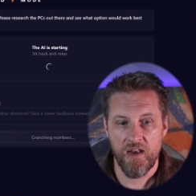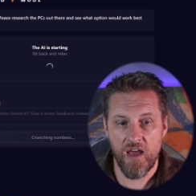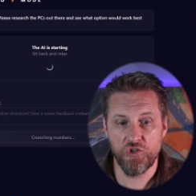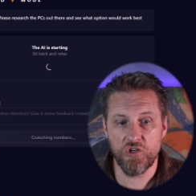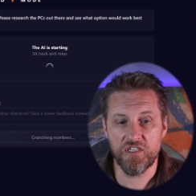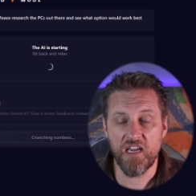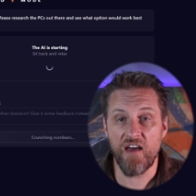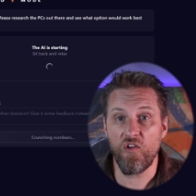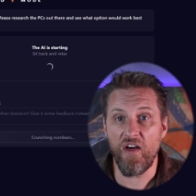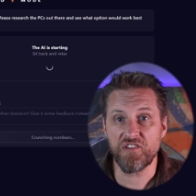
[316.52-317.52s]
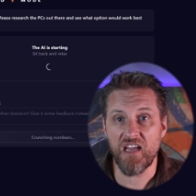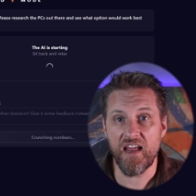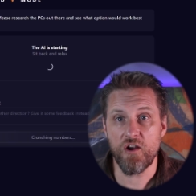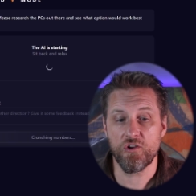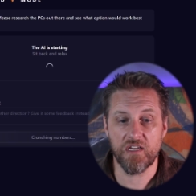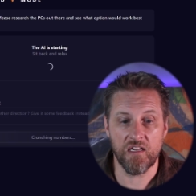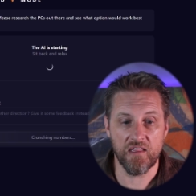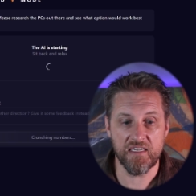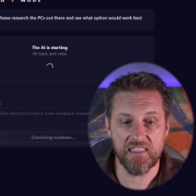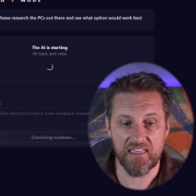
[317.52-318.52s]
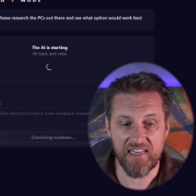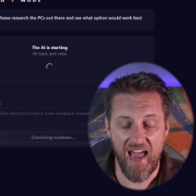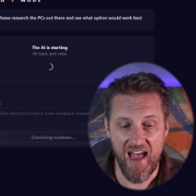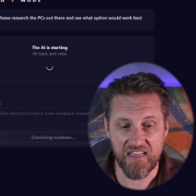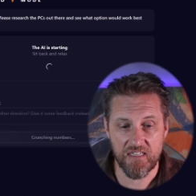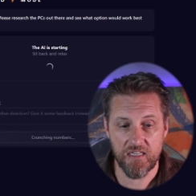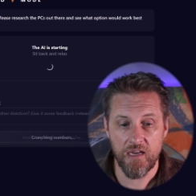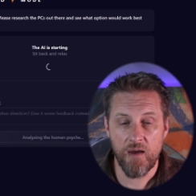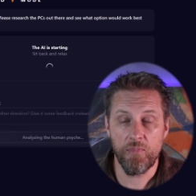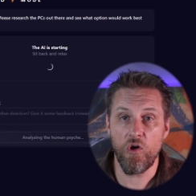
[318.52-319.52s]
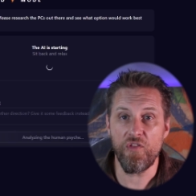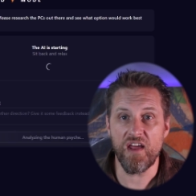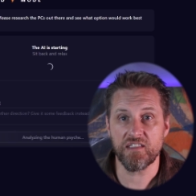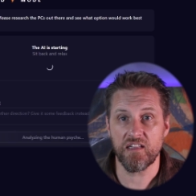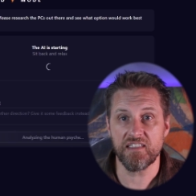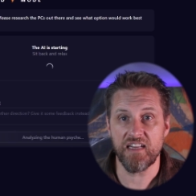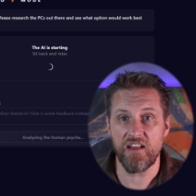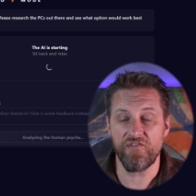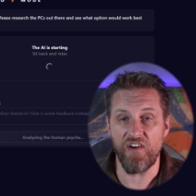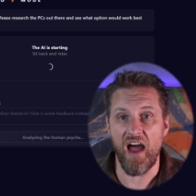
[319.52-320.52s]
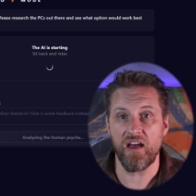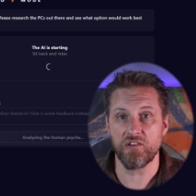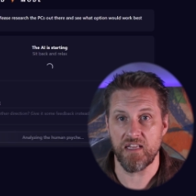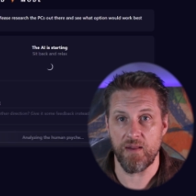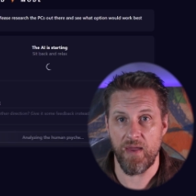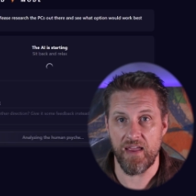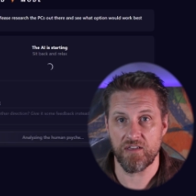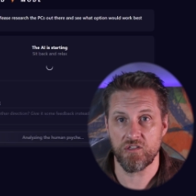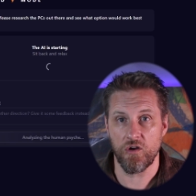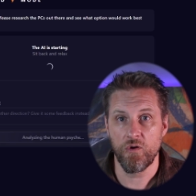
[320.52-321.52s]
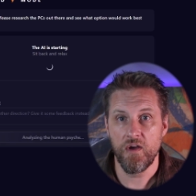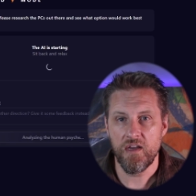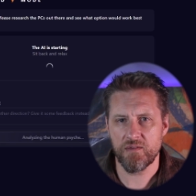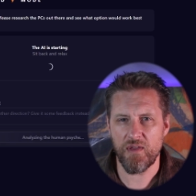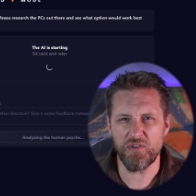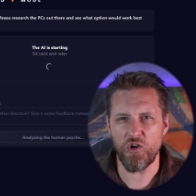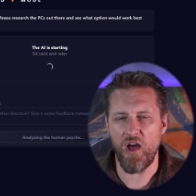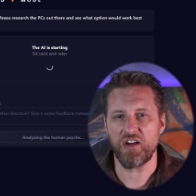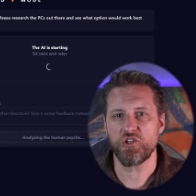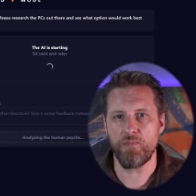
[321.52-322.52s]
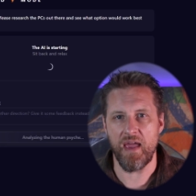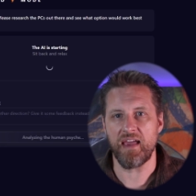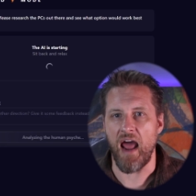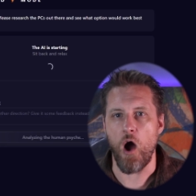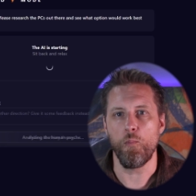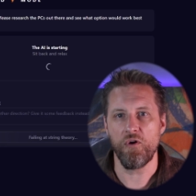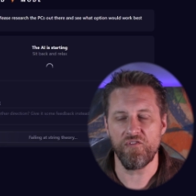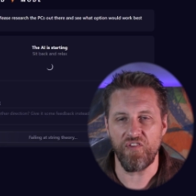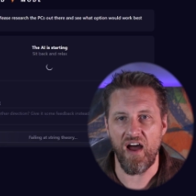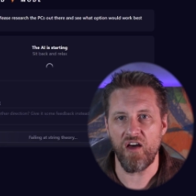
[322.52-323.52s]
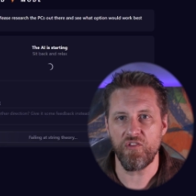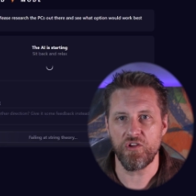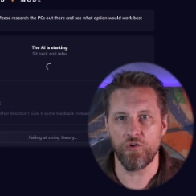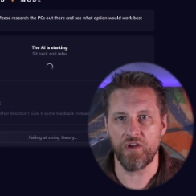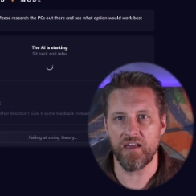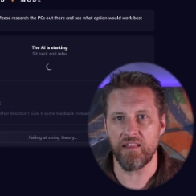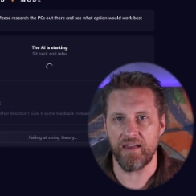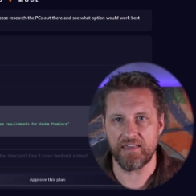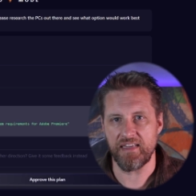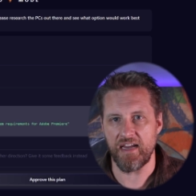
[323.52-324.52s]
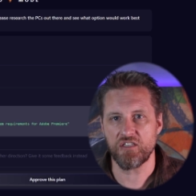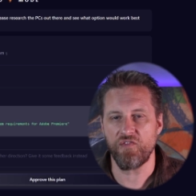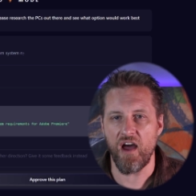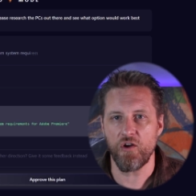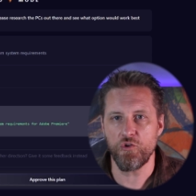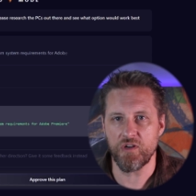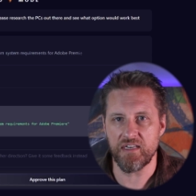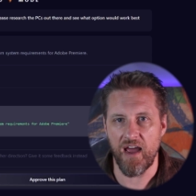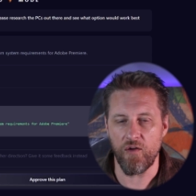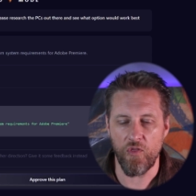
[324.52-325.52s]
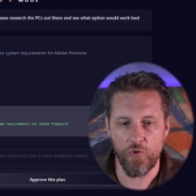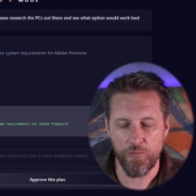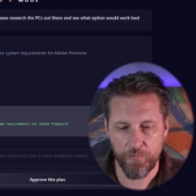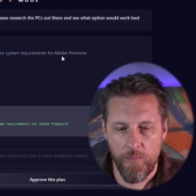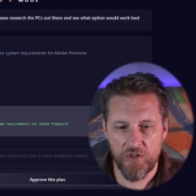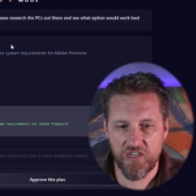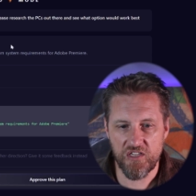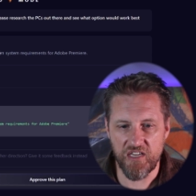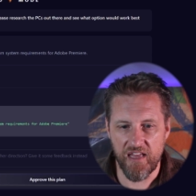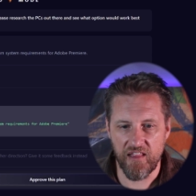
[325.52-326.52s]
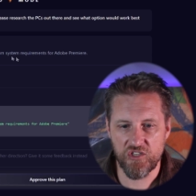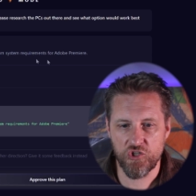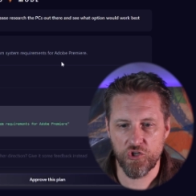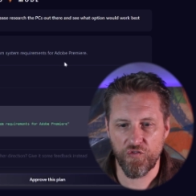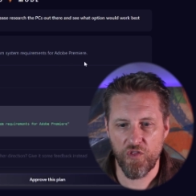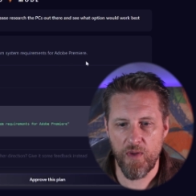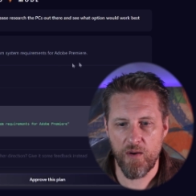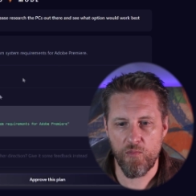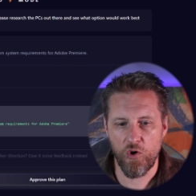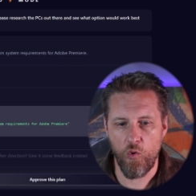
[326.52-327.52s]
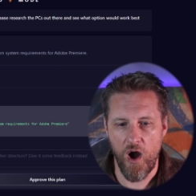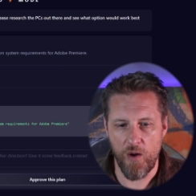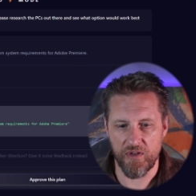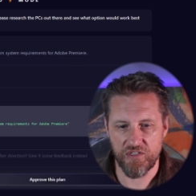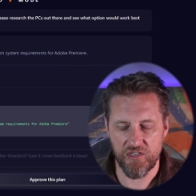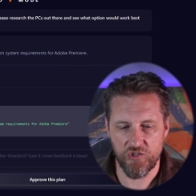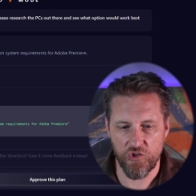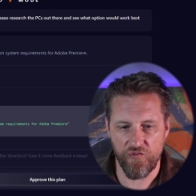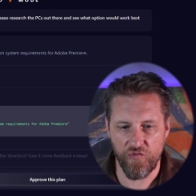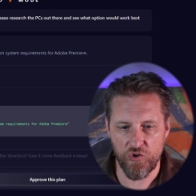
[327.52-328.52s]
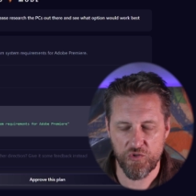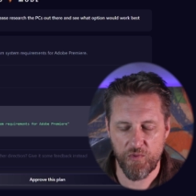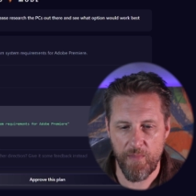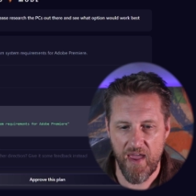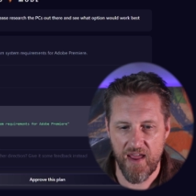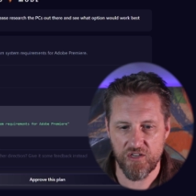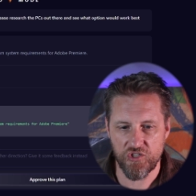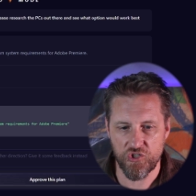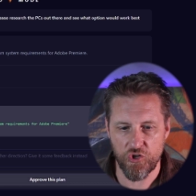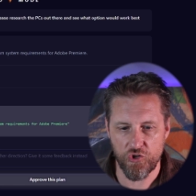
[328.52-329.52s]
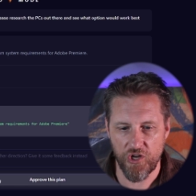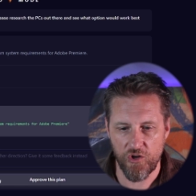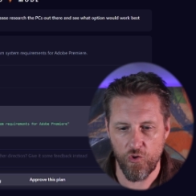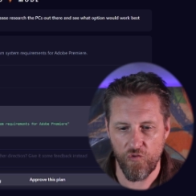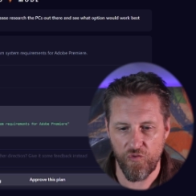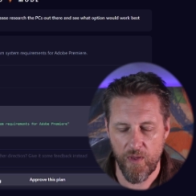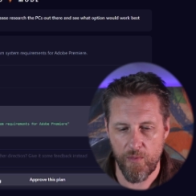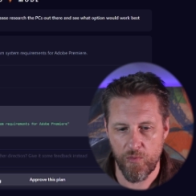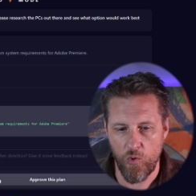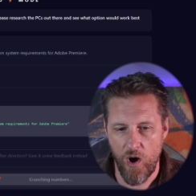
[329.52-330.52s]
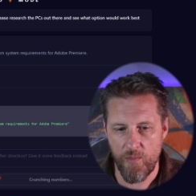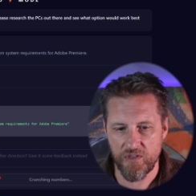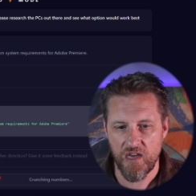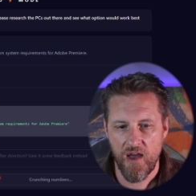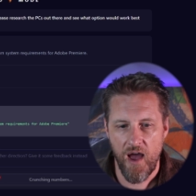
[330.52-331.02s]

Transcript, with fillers: Now, as you can see on the left side here, it's going to list the tasks. Below that, it's going to list any files that it makes. So sometimes it'll actually make an output file that you'll get, like a text file you can download. But it's going to say, let's search for the minimum requirements. And so the first command is to search on Google for minimum requirements.